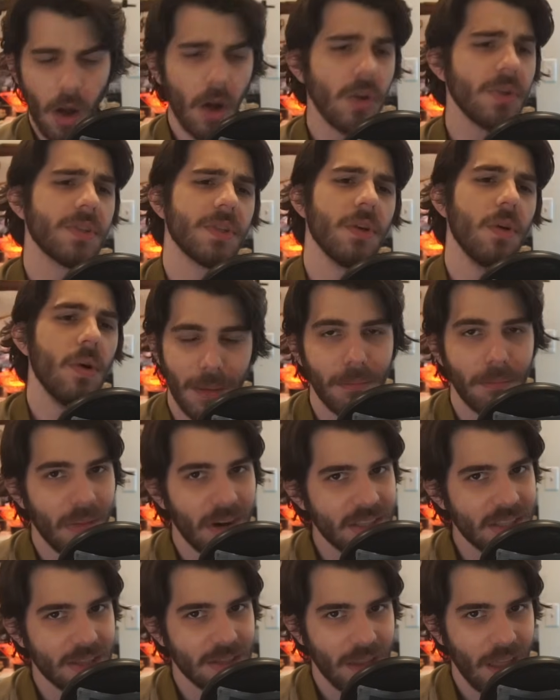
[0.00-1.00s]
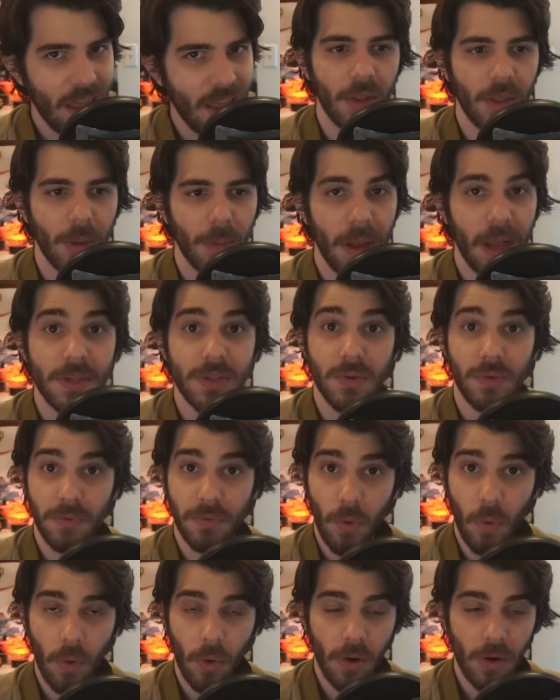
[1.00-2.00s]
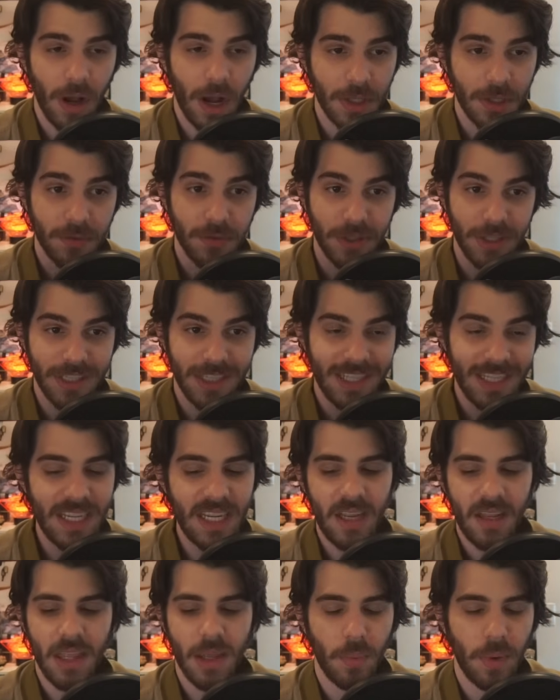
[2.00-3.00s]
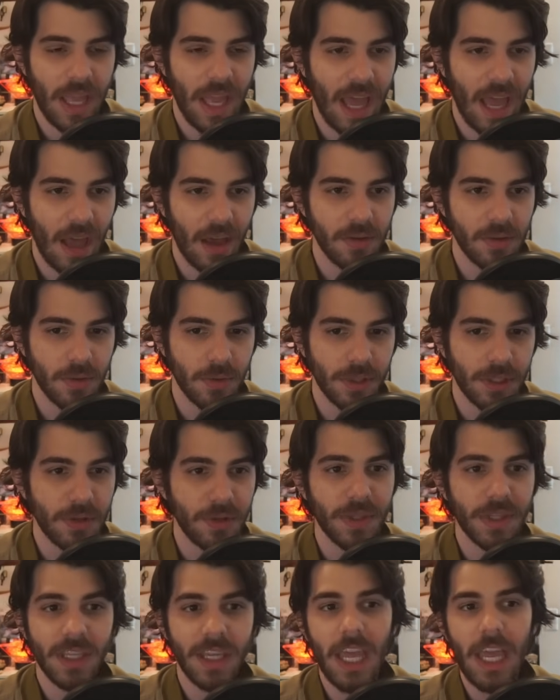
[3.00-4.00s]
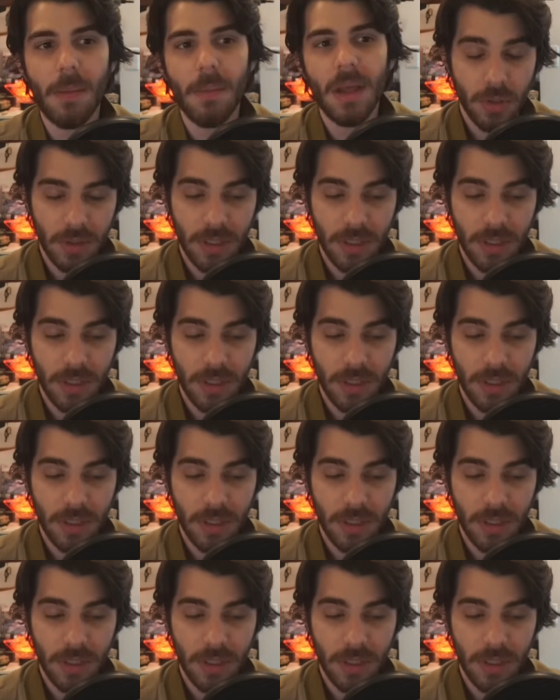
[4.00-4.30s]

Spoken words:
Also, much like the Panzer IV Ostfront D that we had earlier in the game,